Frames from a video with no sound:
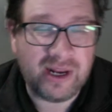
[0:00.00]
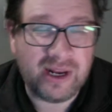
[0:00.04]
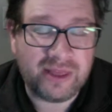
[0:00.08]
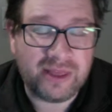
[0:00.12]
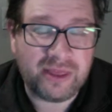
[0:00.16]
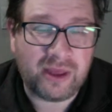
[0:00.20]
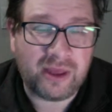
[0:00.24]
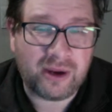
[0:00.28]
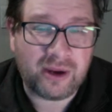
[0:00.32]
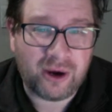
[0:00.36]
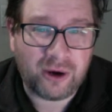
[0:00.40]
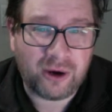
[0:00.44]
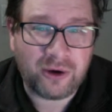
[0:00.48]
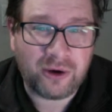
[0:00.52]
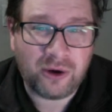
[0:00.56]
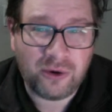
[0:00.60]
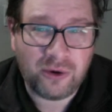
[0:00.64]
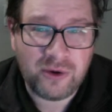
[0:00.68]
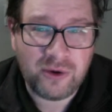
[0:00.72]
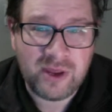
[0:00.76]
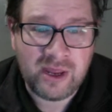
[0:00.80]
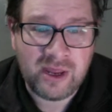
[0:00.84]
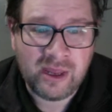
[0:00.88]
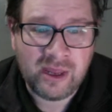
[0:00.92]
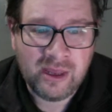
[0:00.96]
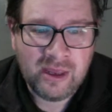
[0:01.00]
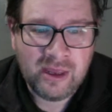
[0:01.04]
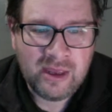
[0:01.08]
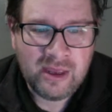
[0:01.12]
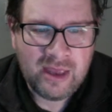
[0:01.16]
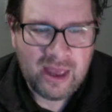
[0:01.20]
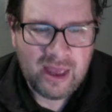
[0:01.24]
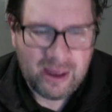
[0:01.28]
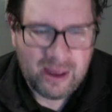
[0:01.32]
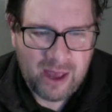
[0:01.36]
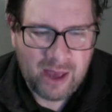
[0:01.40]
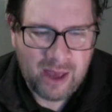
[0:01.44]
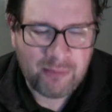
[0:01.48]
I thought Carcone
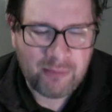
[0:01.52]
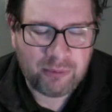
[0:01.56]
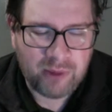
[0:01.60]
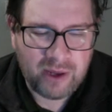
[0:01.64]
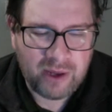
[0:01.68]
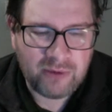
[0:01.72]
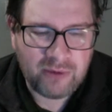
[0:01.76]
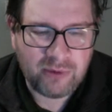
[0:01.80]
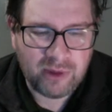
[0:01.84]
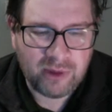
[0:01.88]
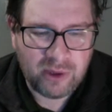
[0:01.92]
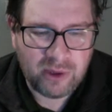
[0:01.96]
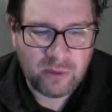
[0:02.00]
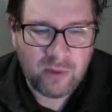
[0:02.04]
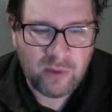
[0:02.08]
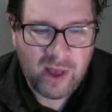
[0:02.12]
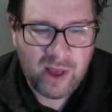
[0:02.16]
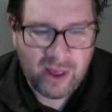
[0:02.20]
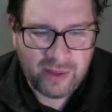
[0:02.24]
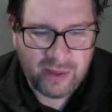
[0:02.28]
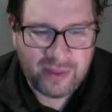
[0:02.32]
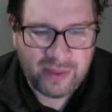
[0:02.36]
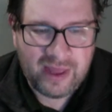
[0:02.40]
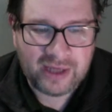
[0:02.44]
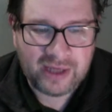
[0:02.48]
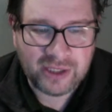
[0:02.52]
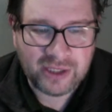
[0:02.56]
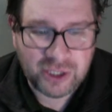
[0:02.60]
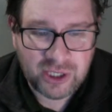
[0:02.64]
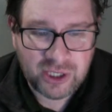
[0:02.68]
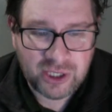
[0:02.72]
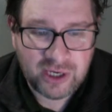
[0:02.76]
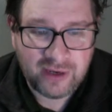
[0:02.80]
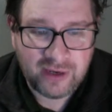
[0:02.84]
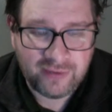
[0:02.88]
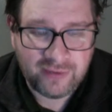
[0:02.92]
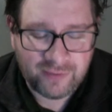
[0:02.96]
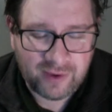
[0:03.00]
played really well in that
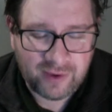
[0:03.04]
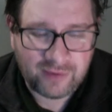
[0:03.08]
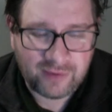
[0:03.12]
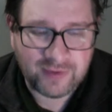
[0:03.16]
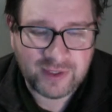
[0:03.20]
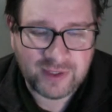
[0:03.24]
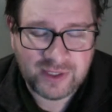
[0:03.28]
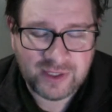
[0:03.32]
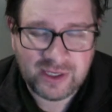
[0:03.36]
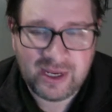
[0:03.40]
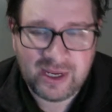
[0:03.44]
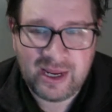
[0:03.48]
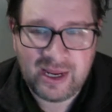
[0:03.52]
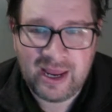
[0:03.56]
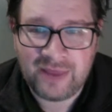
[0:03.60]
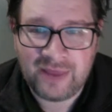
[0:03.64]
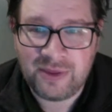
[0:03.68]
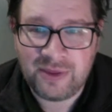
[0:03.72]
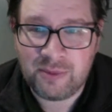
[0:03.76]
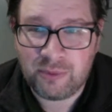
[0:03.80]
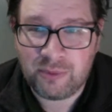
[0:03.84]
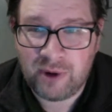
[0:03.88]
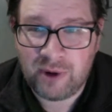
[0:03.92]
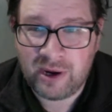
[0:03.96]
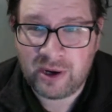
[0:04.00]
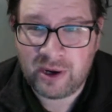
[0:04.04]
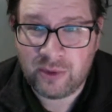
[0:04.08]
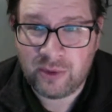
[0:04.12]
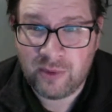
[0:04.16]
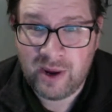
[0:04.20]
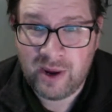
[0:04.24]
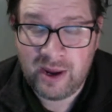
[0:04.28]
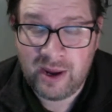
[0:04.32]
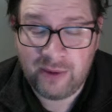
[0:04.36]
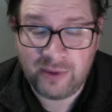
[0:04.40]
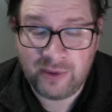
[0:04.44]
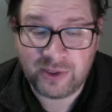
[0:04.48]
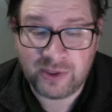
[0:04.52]
shift. Obviously, he had the
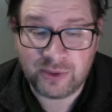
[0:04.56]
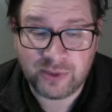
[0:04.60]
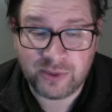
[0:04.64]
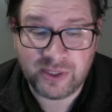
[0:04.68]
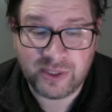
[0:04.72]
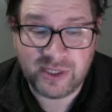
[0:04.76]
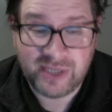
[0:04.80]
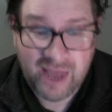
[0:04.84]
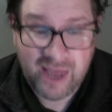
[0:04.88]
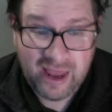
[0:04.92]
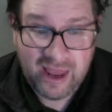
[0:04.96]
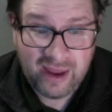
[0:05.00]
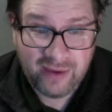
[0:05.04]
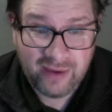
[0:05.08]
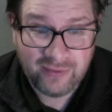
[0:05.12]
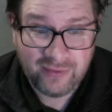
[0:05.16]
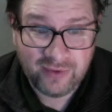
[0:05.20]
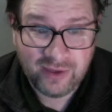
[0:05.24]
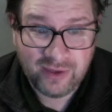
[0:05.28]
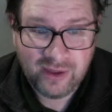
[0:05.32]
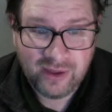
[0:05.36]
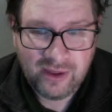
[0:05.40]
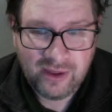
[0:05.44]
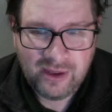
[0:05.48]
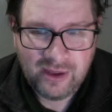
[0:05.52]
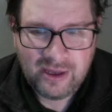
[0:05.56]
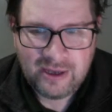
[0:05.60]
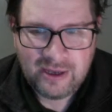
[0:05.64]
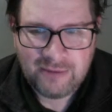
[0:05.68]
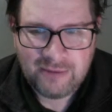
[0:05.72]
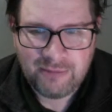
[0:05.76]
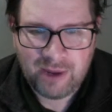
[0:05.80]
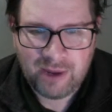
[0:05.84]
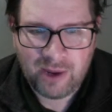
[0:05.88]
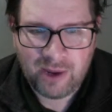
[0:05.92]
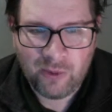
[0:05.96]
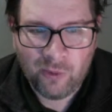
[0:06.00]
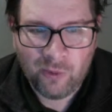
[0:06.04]
breakaway, which was saved
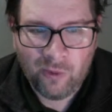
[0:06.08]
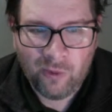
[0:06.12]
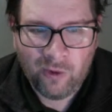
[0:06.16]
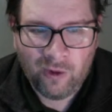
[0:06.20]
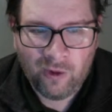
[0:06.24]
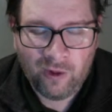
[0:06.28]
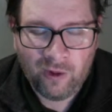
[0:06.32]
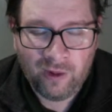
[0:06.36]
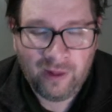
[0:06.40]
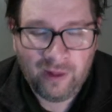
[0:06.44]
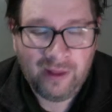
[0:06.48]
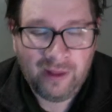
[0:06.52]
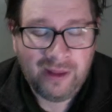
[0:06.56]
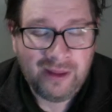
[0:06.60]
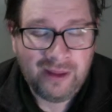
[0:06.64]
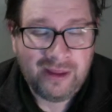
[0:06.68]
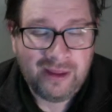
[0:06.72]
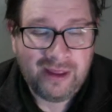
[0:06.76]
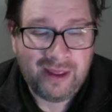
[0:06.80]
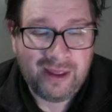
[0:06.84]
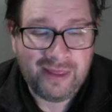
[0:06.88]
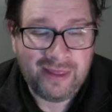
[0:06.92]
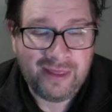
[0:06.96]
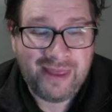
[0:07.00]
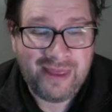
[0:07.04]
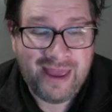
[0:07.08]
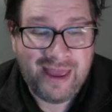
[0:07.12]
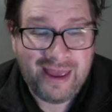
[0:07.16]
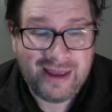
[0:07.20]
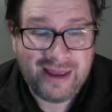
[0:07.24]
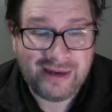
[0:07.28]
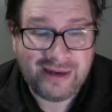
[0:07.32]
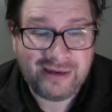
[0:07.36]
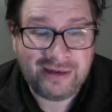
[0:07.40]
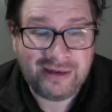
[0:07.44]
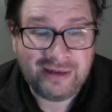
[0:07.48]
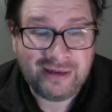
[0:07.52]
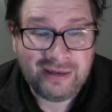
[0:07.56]
by Woll. And
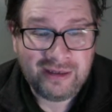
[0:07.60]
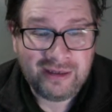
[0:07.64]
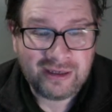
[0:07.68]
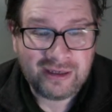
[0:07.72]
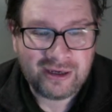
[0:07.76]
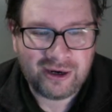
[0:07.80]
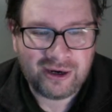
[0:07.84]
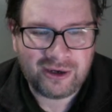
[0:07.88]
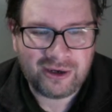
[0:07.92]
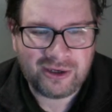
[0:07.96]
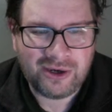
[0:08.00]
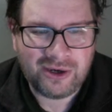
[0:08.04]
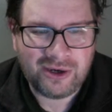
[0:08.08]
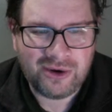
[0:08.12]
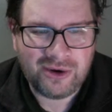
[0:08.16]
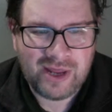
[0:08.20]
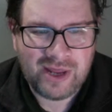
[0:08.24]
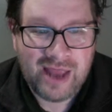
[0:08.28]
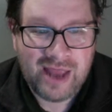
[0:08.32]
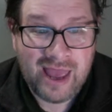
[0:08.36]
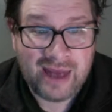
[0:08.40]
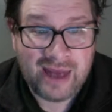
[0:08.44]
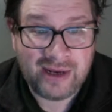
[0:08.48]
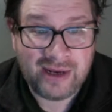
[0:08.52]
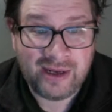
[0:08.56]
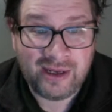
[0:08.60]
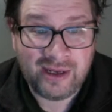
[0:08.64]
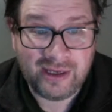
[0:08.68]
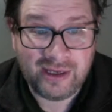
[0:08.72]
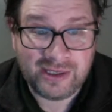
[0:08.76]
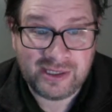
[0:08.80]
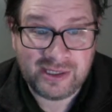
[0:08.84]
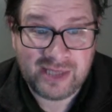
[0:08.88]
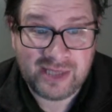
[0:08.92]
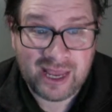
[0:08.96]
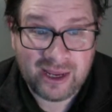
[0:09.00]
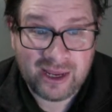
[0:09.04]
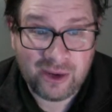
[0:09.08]
then Carcone had a
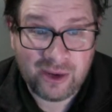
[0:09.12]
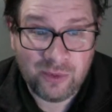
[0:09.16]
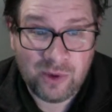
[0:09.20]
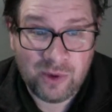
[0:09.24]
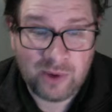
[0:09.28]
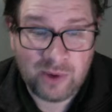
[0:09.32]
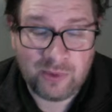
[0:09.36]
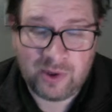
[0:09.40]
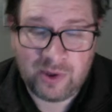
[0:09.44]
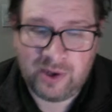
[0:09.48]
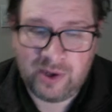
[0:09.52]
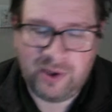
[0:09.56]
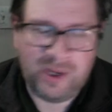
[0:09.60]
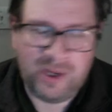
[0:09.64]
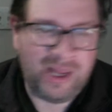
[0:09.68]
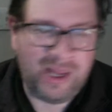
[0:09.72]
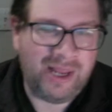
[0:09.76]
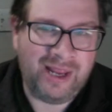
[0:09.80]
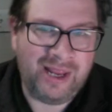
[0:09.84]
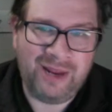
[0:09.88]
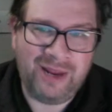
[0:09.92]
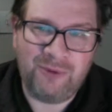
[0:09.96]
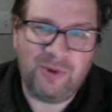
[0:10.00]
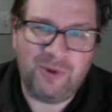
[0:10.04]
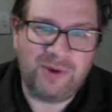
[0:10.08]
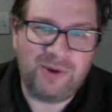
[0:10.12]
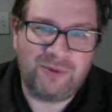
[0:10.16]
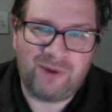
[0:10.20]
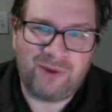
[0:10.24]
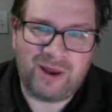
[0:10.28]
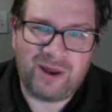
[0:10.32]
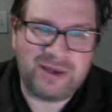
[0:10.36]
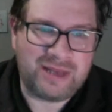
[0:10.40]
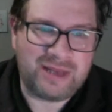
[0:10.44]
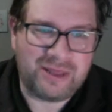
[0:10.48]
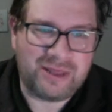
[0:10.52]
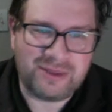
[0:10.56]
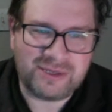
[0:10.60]
second one where he went
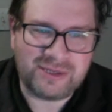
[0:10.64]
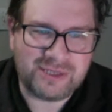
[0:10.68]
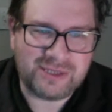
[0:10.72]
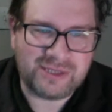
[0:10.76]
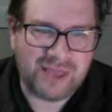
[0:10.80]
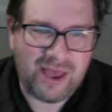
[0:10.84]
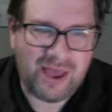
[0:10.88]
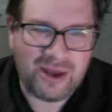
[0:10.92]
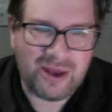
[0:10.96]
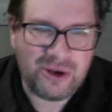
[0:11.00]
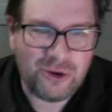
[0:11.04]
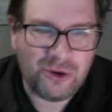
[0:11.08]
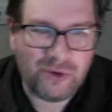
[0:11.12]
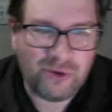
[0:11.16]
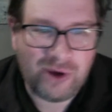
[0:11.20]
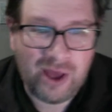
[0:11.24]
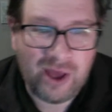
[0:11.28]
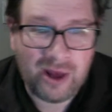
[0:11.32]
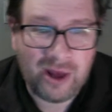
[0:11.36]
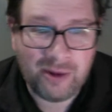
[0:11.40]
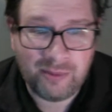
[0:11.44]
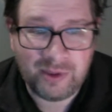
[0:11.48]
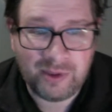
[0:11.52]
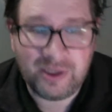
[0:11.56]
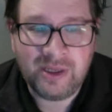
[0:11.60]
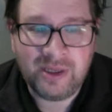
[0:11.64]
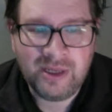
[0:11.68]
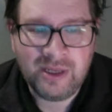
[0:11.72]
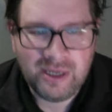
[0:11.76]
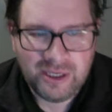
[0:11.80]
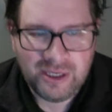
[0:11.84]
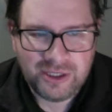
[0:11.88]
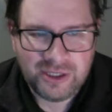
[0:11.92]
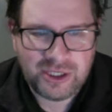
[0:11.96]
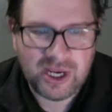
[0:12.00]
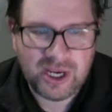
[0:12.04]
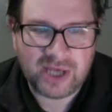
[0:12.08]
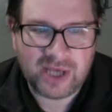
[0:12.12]
right down the slot, no one on him. But
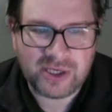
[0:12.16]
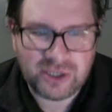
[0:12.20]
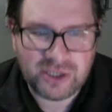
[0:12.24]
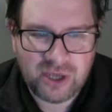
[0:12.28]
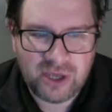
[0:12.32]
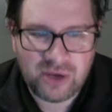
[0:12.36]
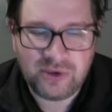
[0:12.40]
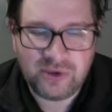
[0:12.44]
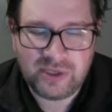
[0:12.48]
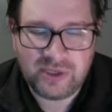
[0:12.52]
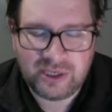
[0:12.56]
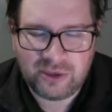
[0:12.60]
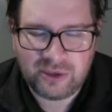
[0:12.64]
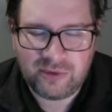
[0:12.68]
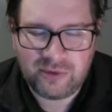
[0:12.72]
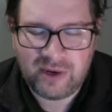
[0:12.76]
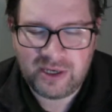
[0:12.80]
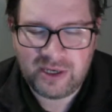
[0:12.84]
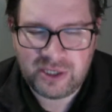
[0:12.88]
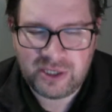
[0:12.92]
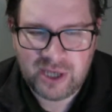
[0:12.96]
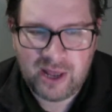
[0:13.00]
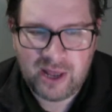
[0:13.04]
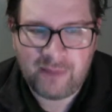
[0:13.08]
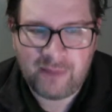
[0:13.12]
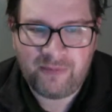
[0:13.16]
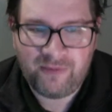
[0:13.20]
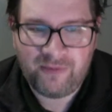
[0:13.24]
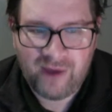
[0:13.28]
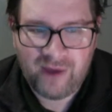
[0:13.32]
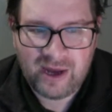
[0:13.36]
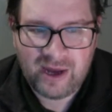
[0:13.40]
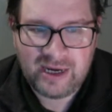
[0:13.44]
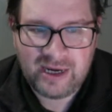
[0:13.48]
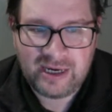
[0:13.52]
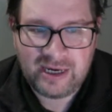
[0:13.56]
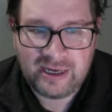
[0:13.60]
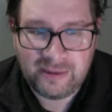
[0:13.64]
Josh Doan did a great job
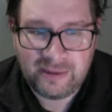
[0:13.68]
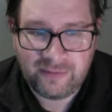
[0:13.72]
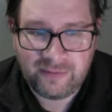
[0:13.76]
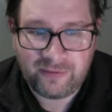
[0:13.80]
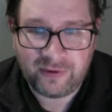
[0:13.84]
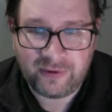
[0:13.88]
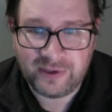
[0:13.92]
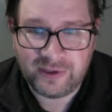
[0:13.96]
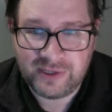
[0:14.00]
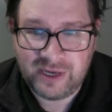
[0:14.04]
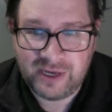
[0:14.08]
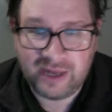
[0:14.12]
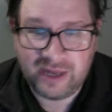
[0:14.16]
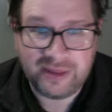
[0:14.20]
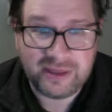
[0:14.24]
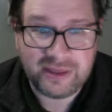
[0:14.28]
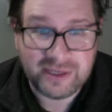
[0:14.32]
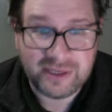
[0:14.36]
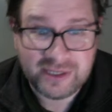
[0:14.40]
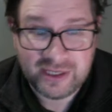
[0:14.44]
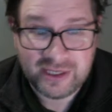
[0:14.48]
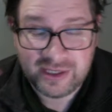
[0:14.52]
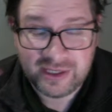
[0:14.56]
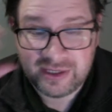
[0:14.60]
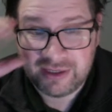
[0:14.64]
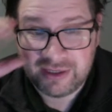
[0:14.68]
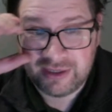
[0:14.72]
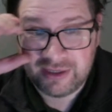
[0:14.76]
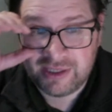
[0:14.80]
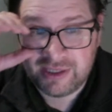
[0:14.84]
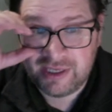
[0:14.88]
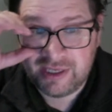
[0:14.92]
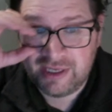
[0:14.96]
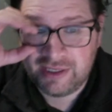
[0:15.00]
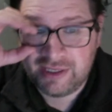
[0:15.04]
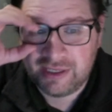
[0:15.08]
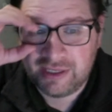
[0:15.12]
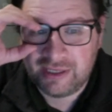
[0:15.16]
finding him for his 9th assist on the
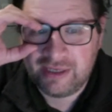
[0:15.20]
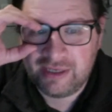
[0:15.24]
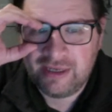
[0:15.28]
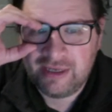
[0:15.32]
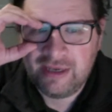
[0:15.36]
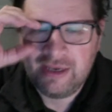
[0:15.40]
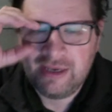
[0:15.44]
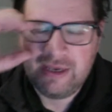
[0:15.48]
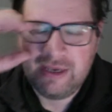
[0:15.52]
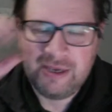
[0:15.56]
season.